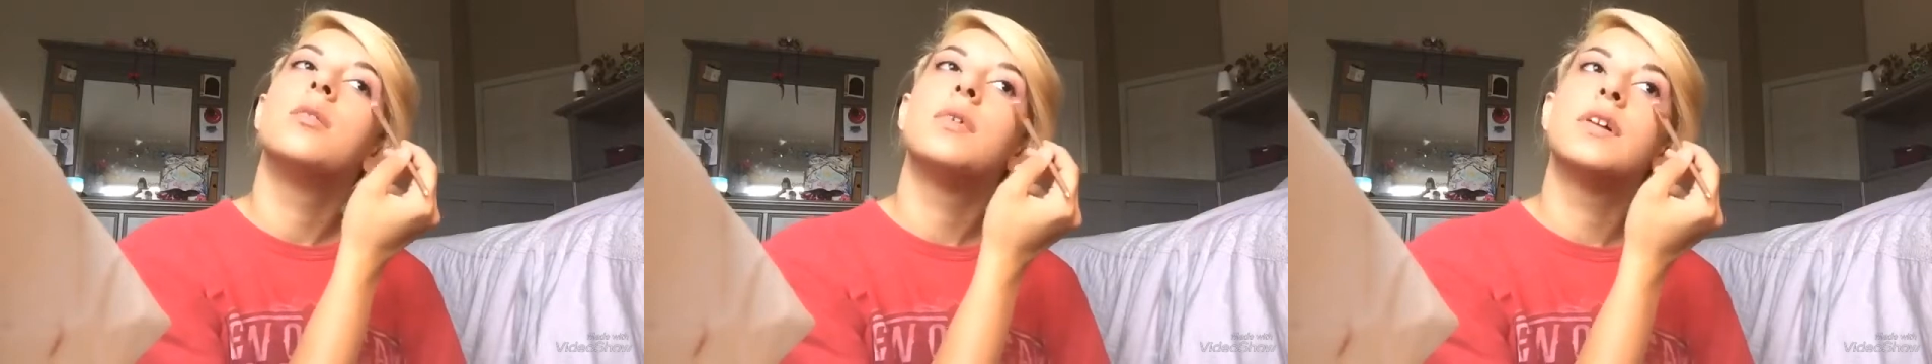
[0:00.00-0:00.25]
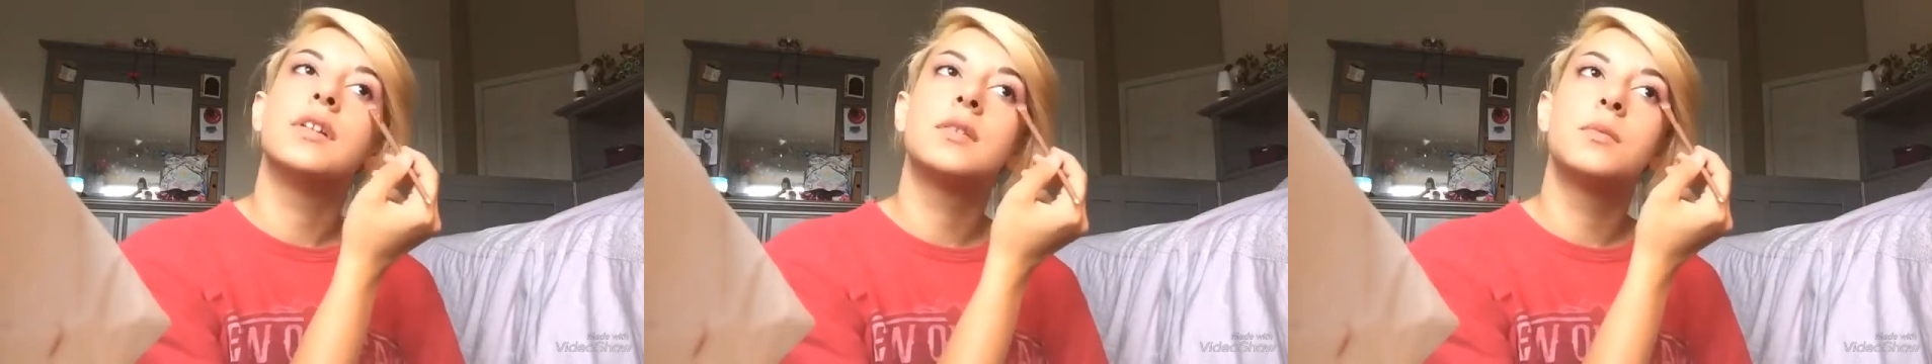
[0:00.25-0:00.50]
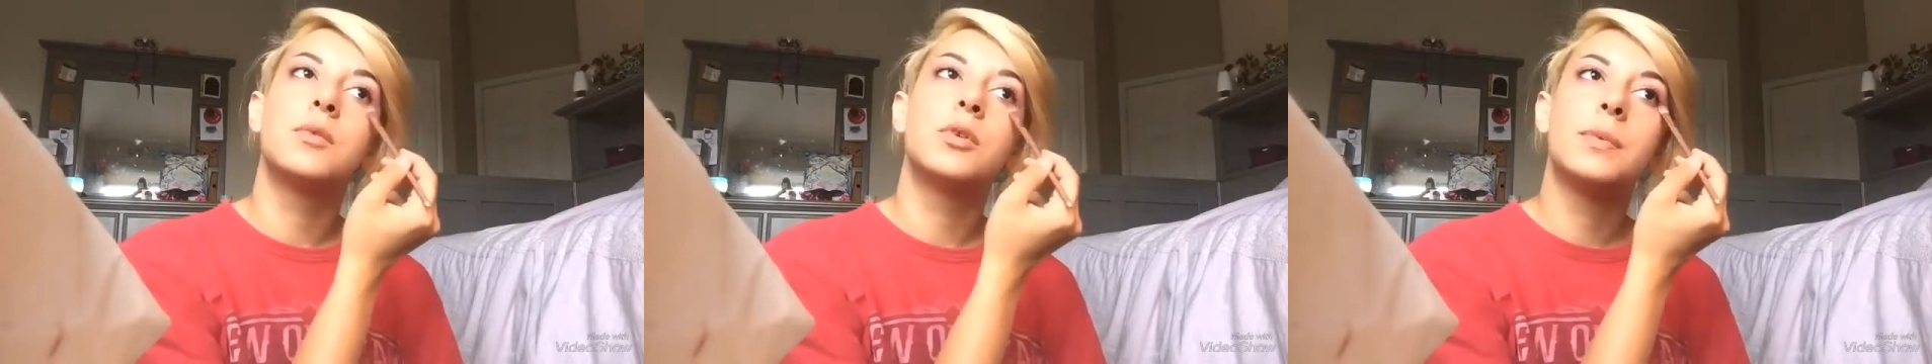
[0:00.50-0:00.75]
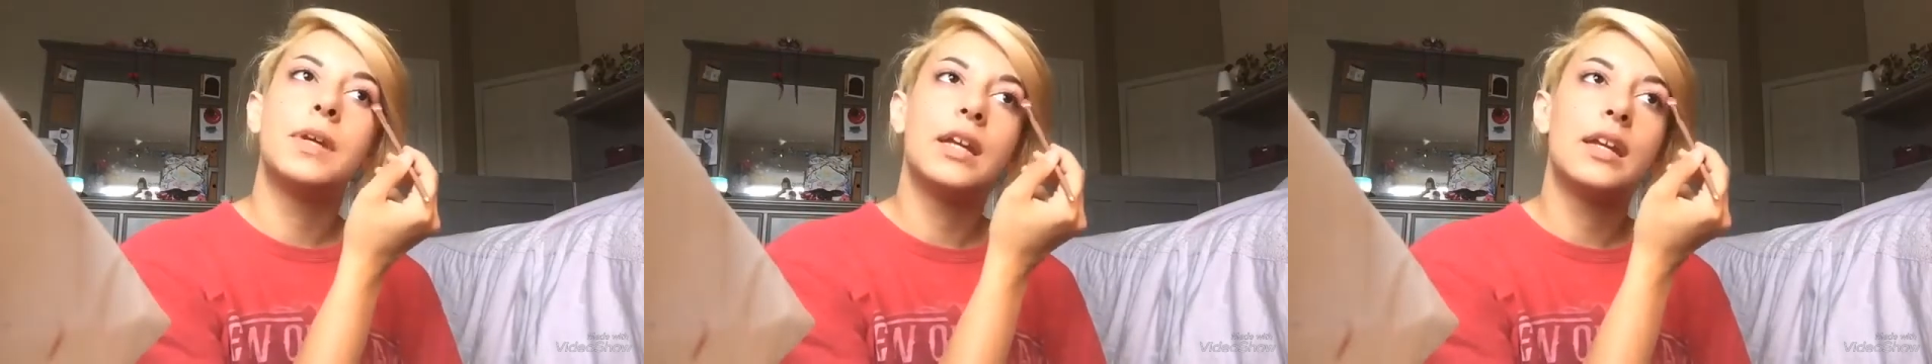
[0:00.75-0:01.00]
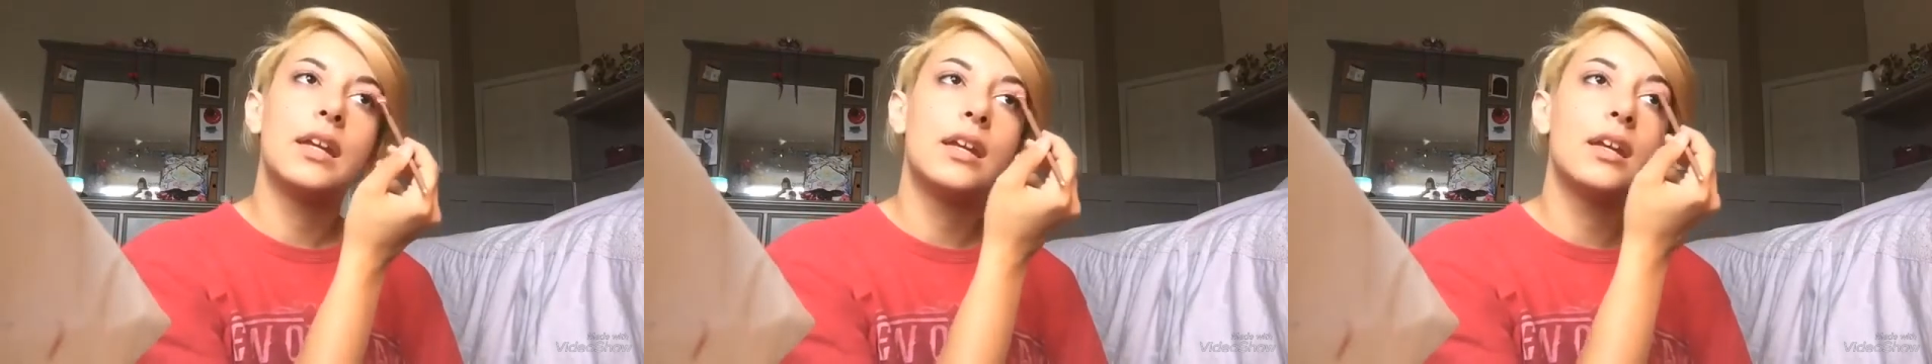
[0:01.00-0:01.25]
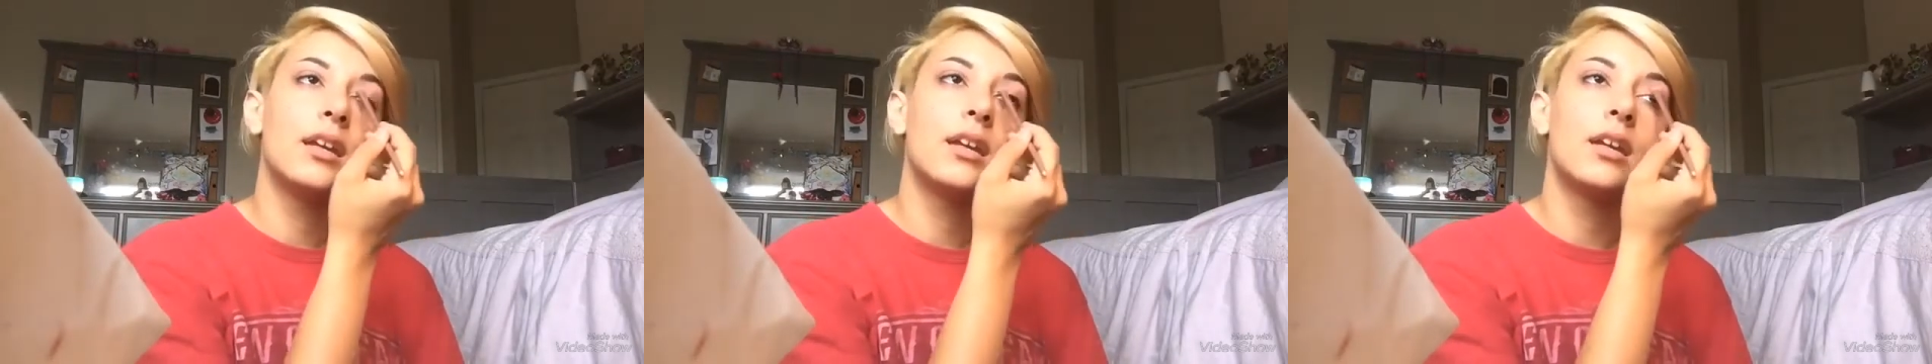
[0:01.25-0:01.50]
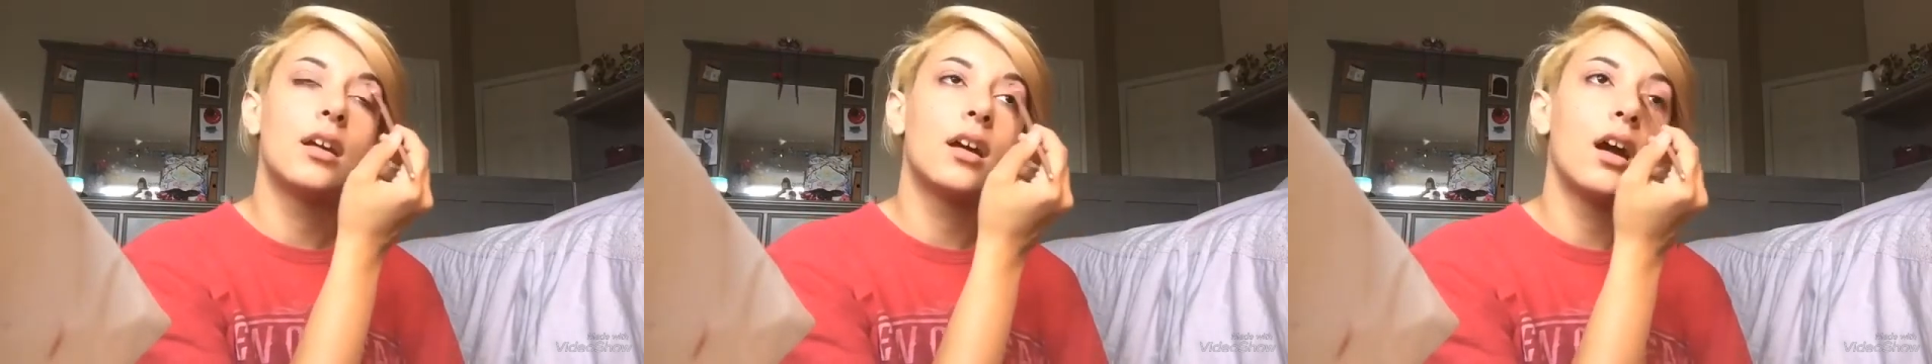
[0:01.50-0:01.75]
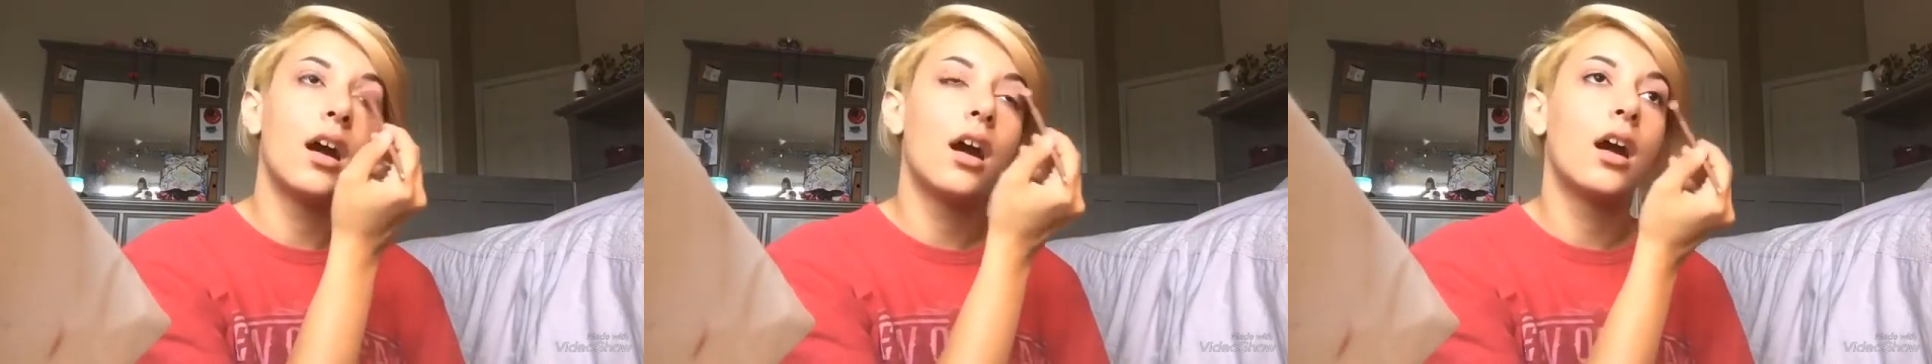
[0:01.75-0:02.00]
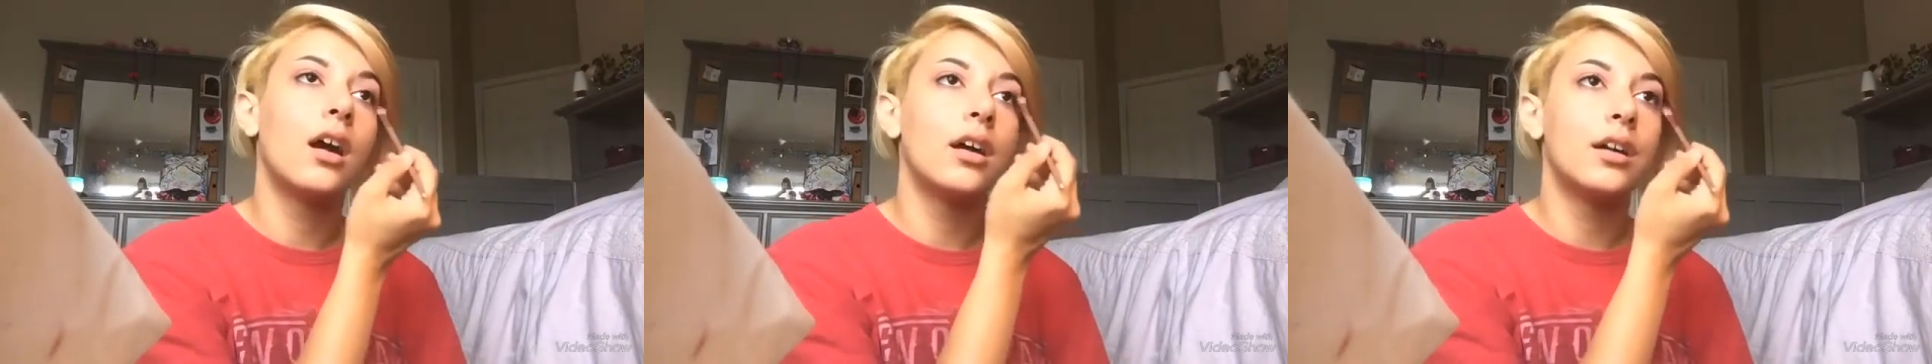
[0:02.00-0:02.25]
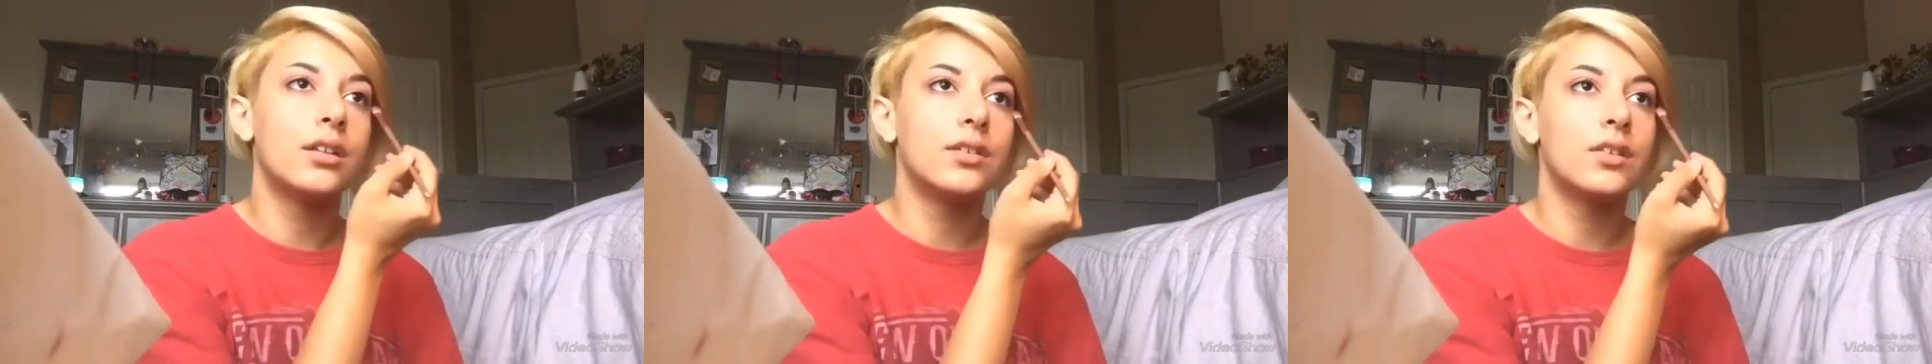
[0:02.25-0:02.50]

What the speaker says: but it's more pinky, and